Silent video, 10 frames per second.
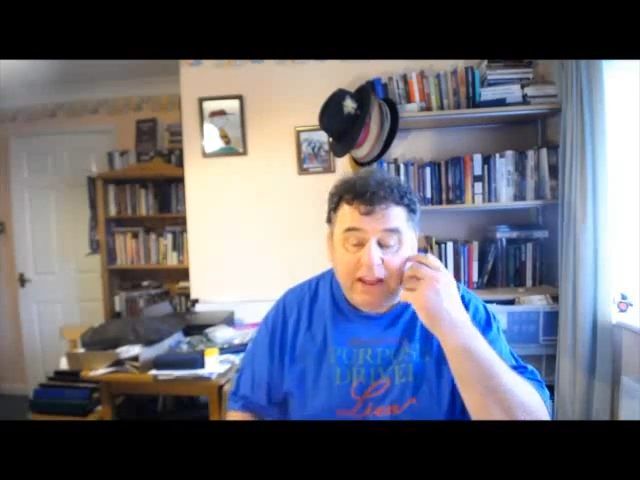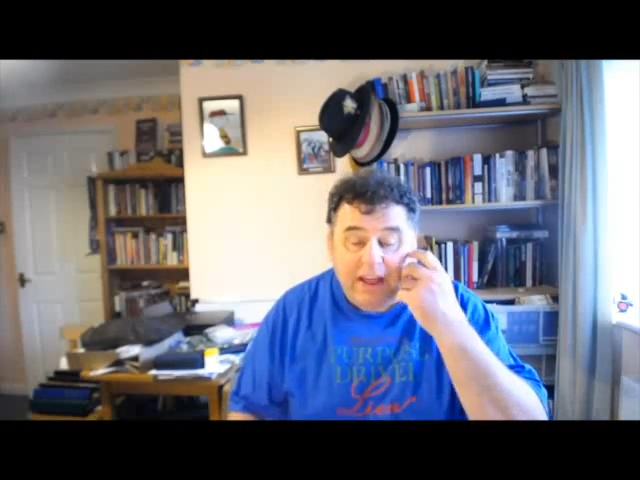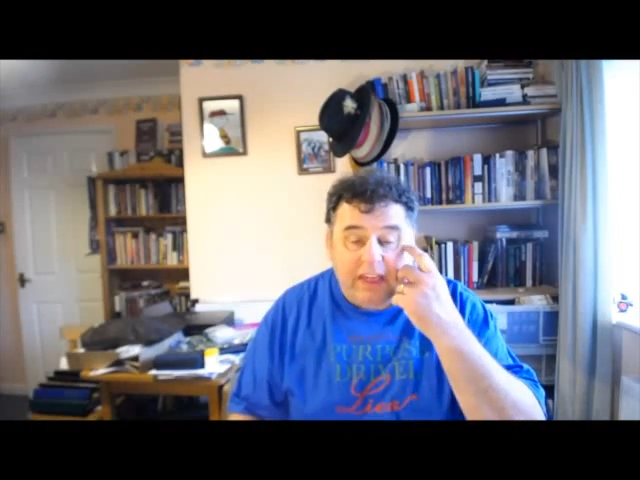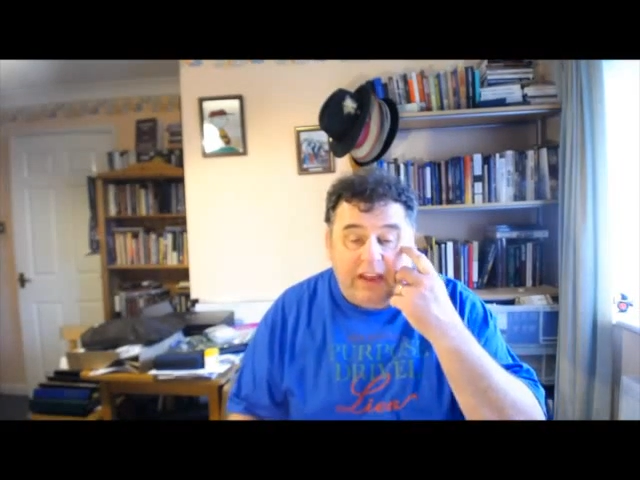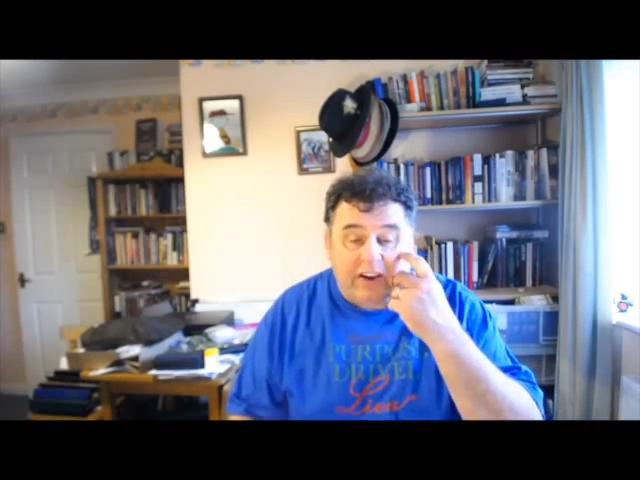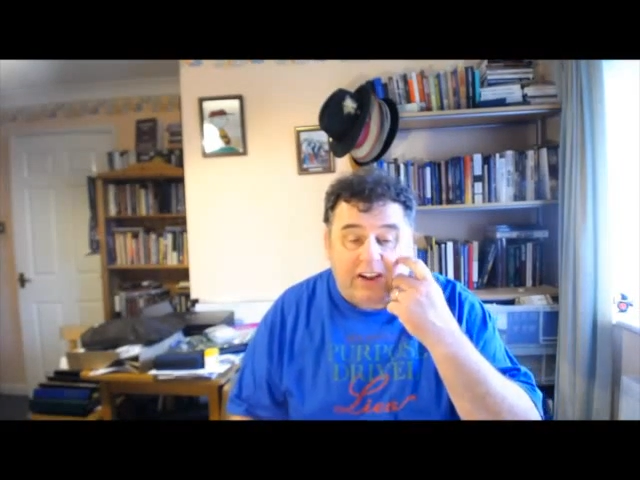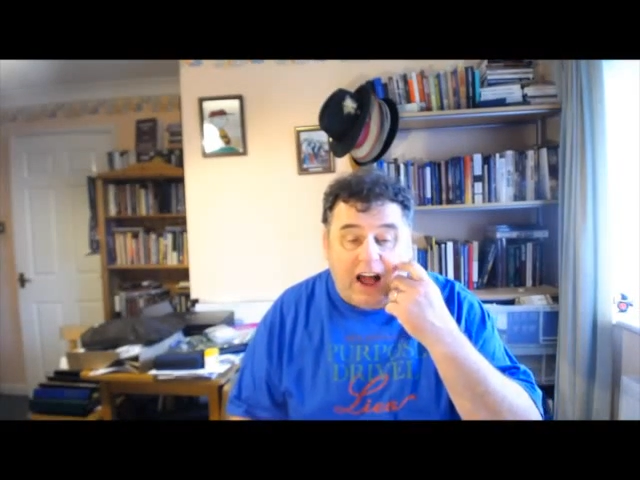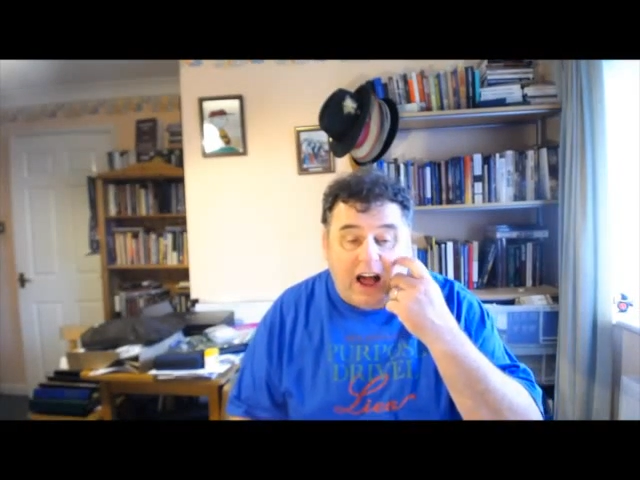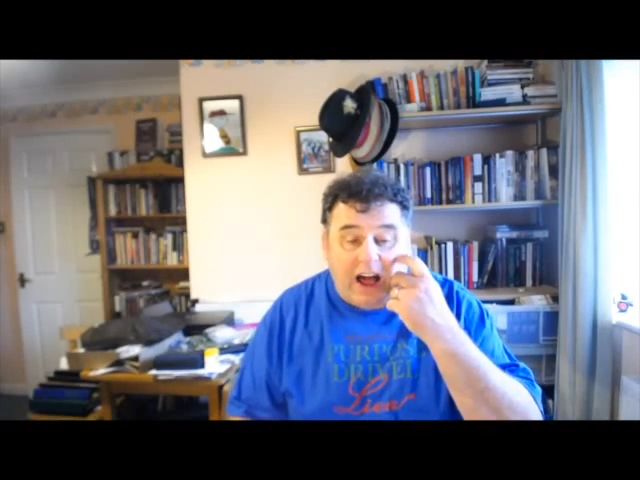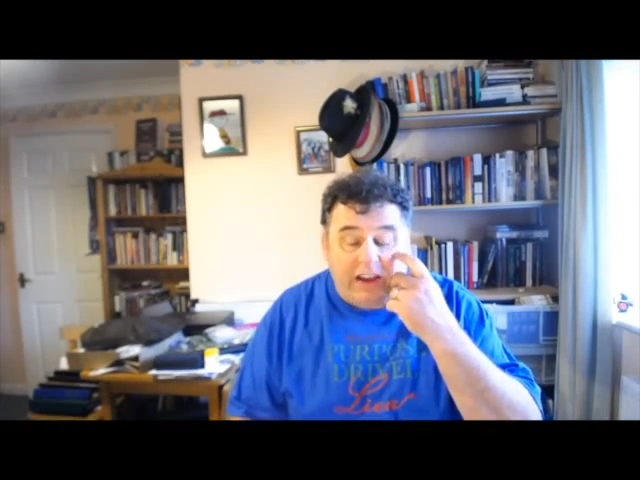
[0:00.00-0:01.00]
Their
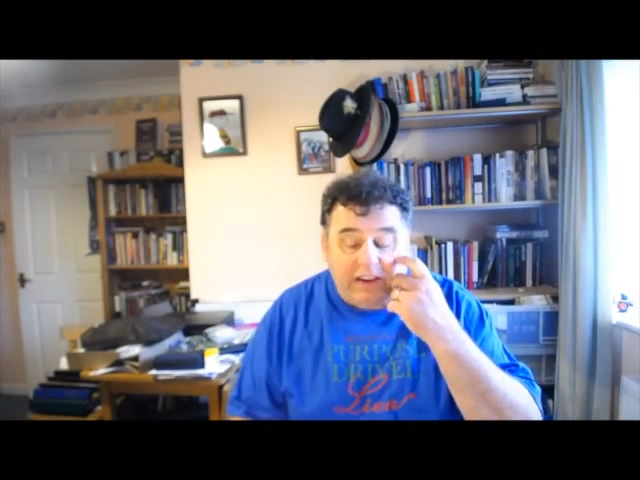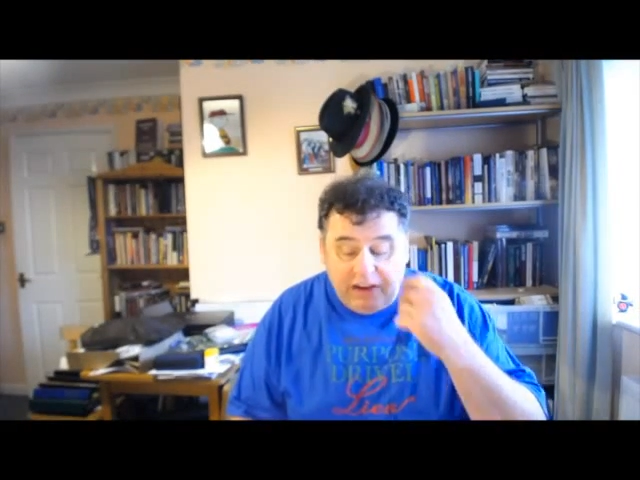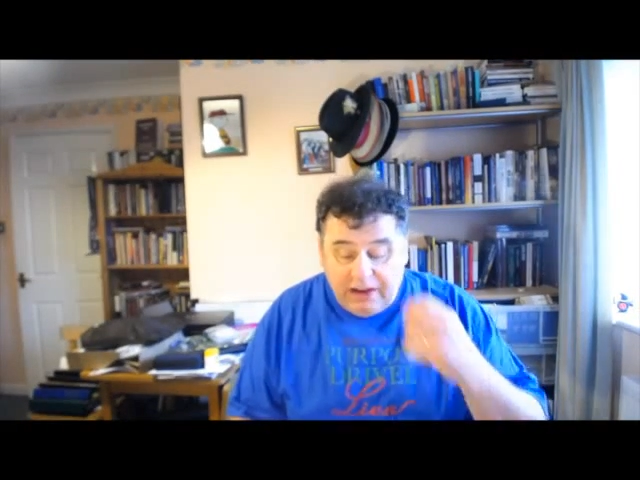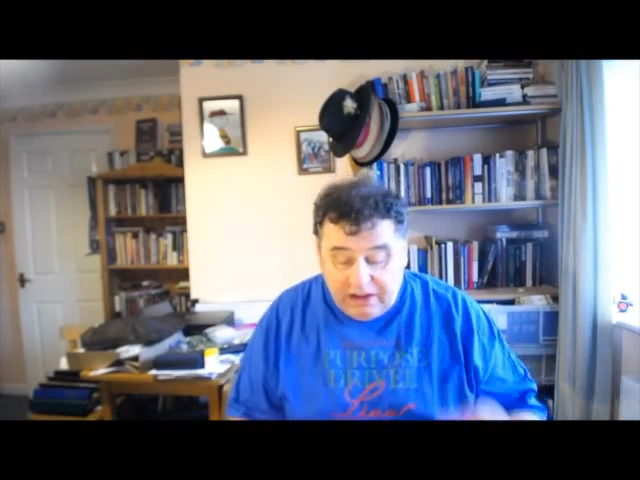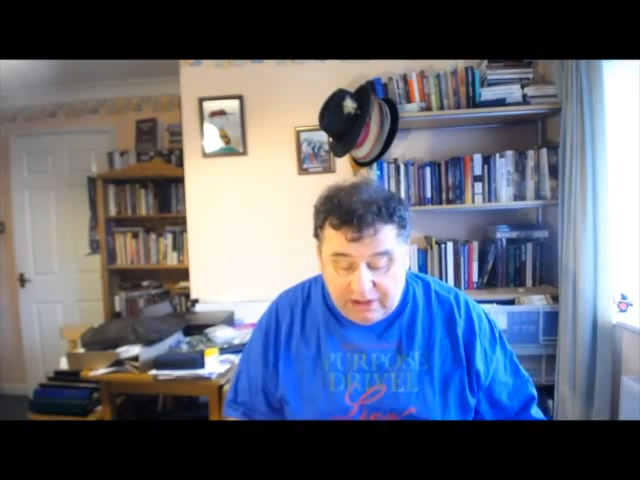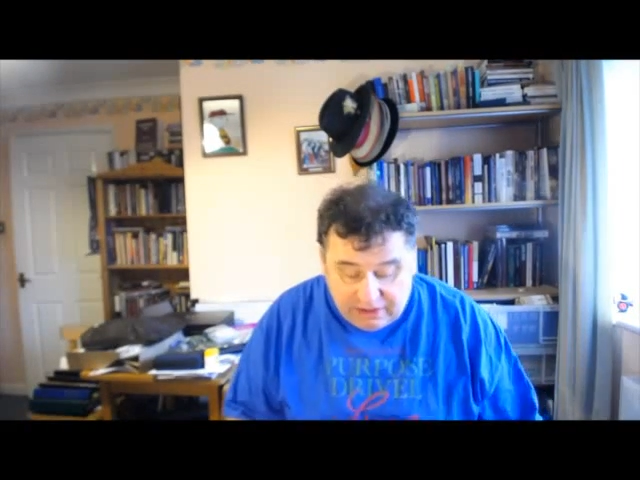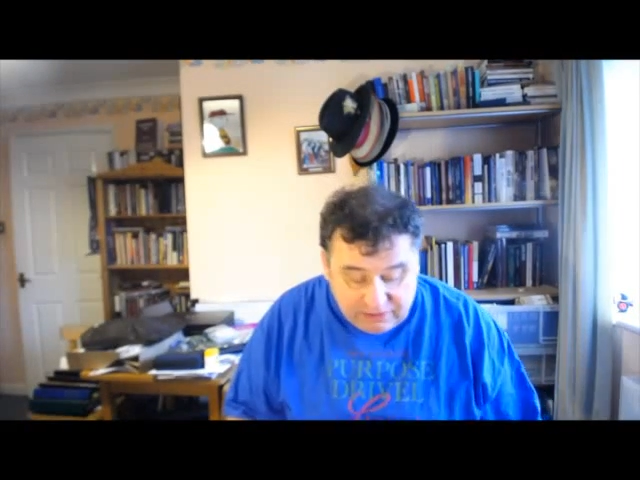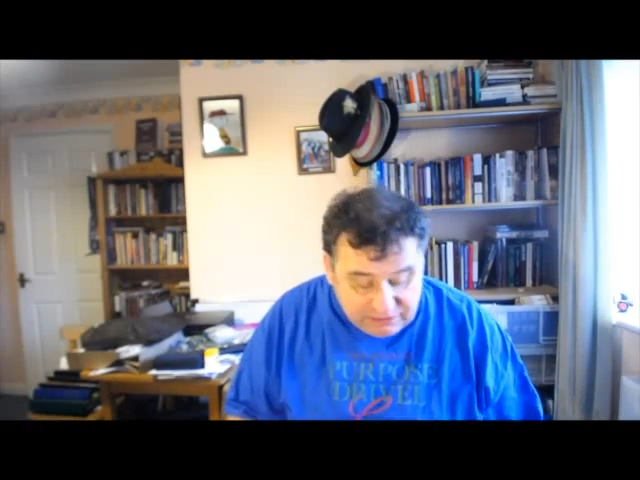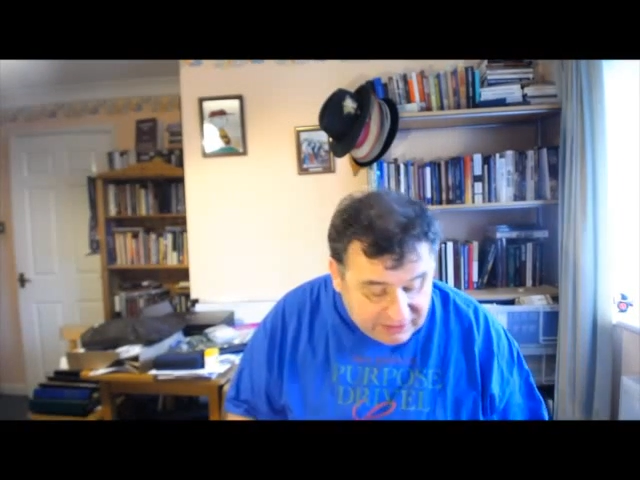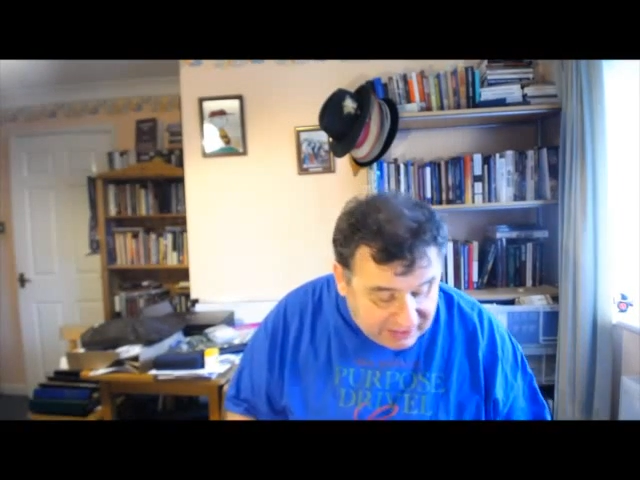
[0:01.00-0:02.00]
God
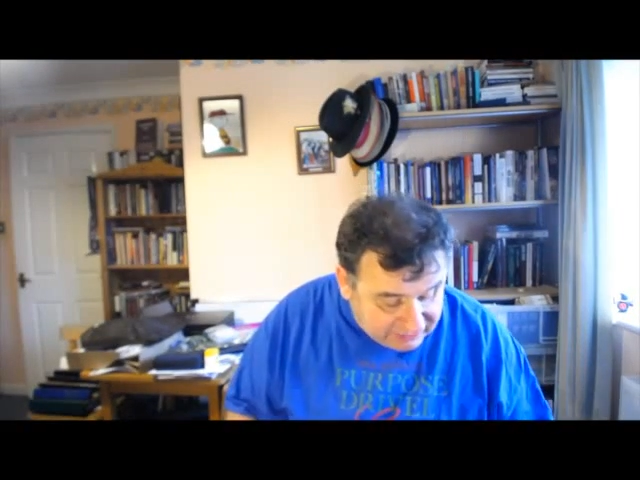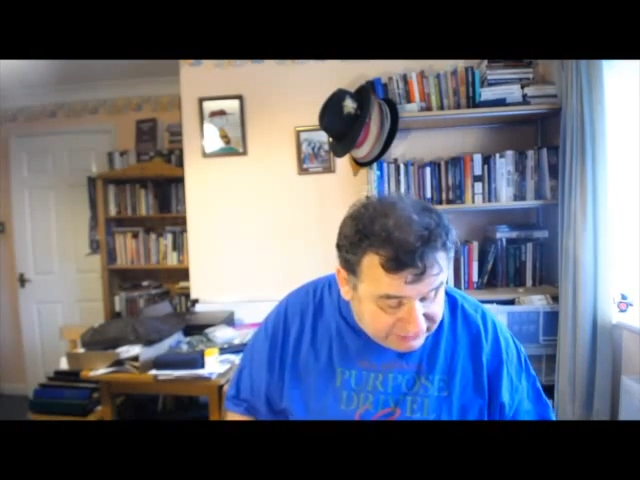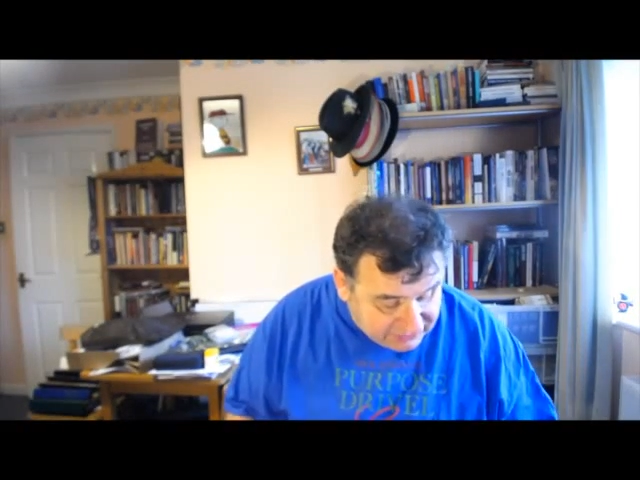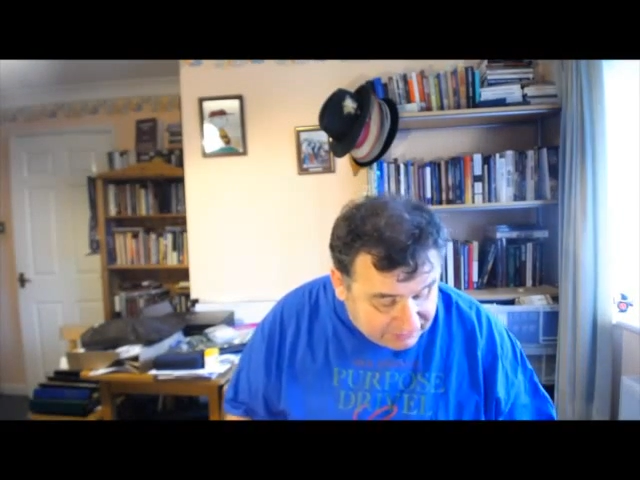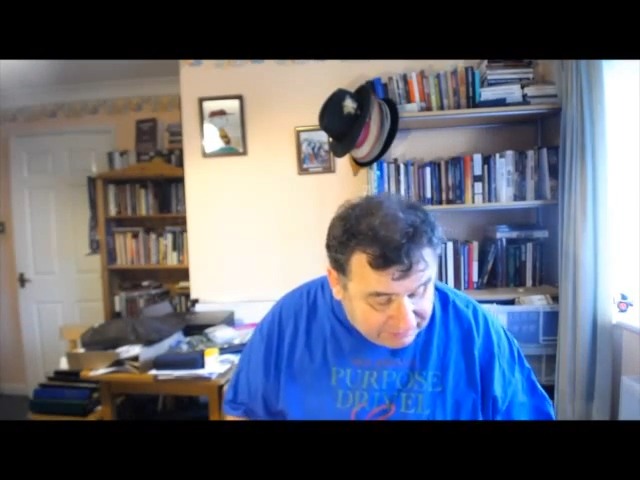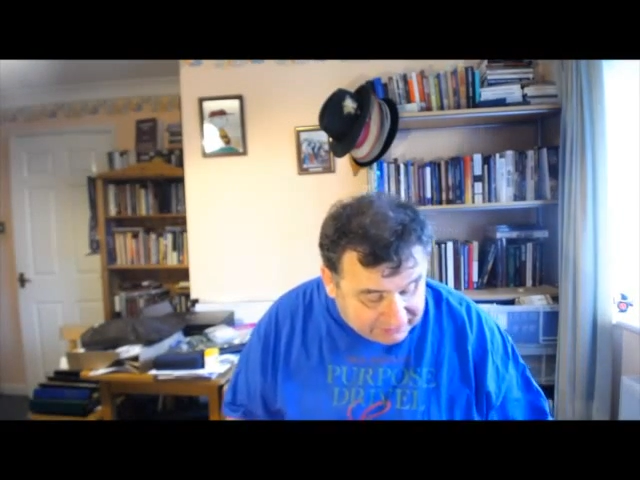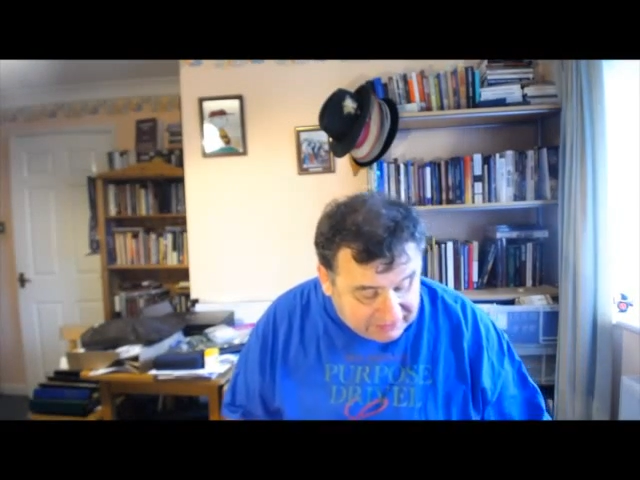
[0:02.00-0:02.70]
is their stomach.